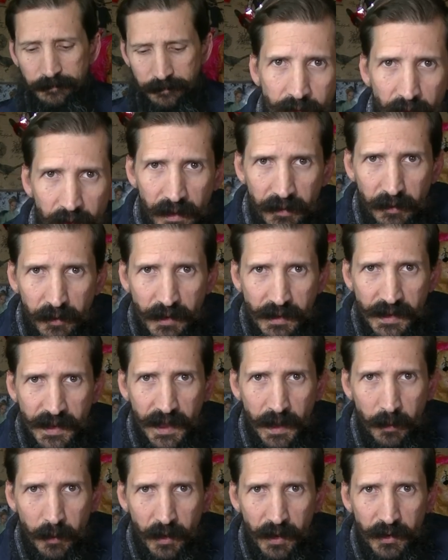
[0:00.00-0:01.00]
So the first thing
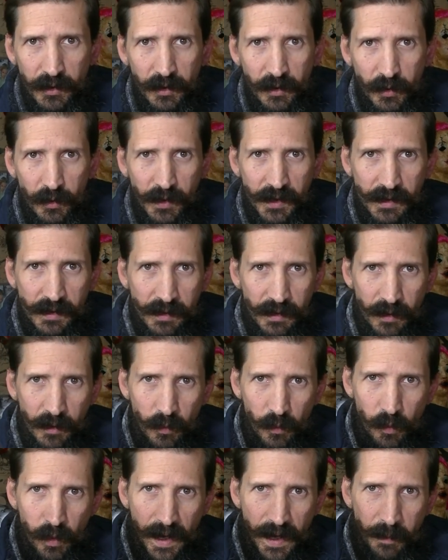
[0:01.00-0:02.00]
I'm going to do is
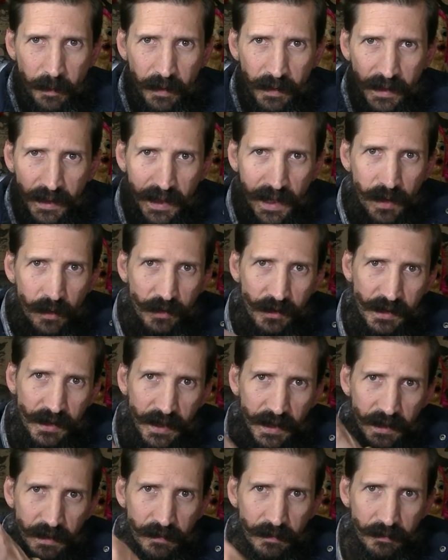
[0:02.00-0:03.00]
wrap the
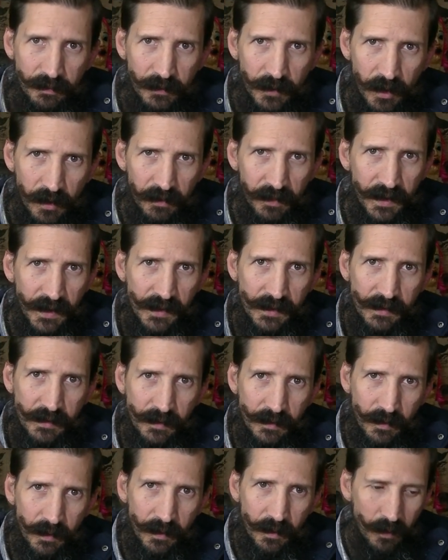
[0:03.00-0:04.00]
outside of this
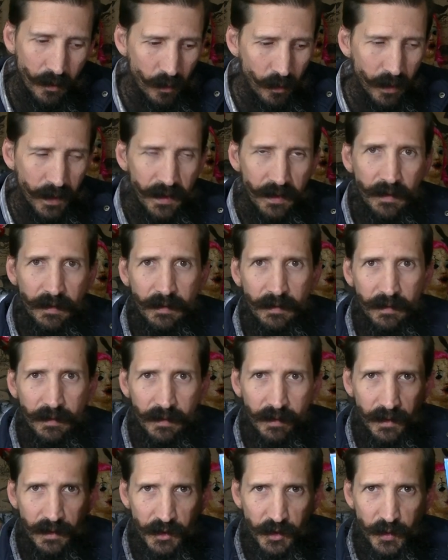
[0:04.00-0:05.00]
with
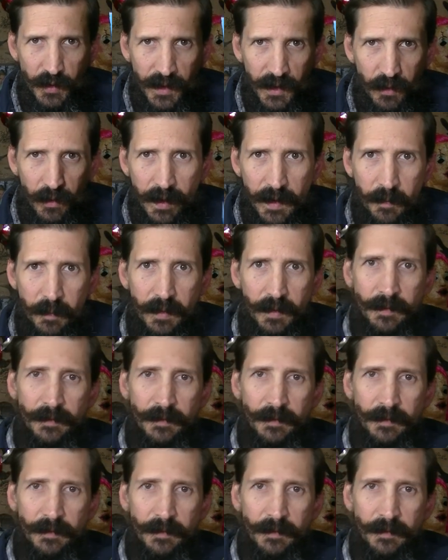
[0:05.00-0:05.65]
the shrink wrap.